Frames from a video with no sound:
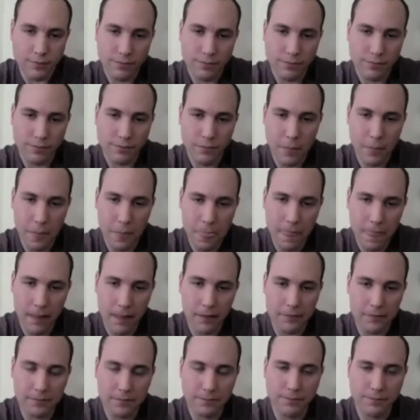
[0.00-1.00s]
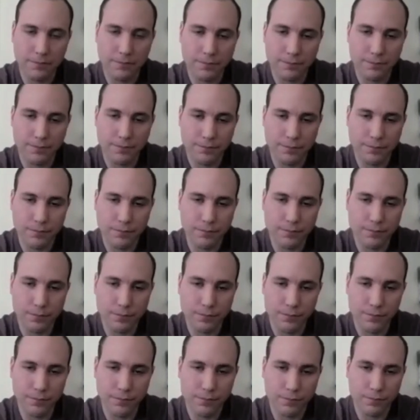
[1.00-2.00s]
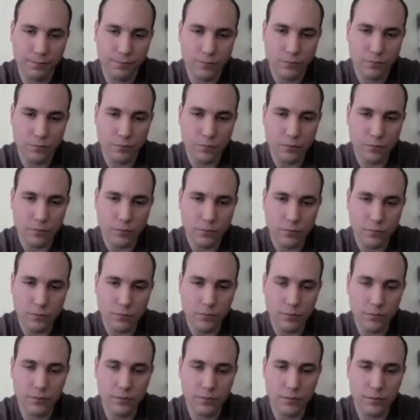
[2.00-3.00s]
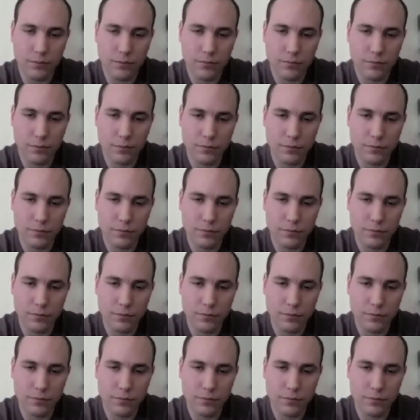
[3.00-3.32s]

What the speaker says: (silent)